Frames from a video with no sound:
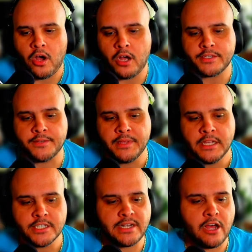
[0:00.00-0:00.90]
Awesome.
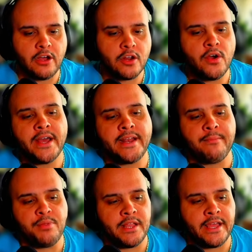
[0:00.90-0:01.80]
So now I'll go ahead
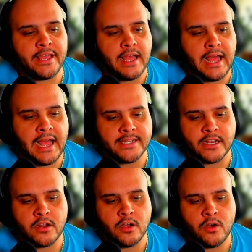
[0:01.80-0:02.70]
and play as
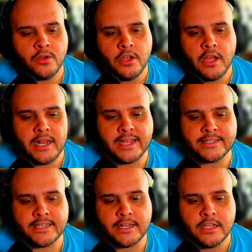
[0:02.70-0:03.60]
I go. Like I
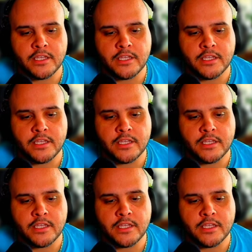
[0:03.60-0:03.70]
said,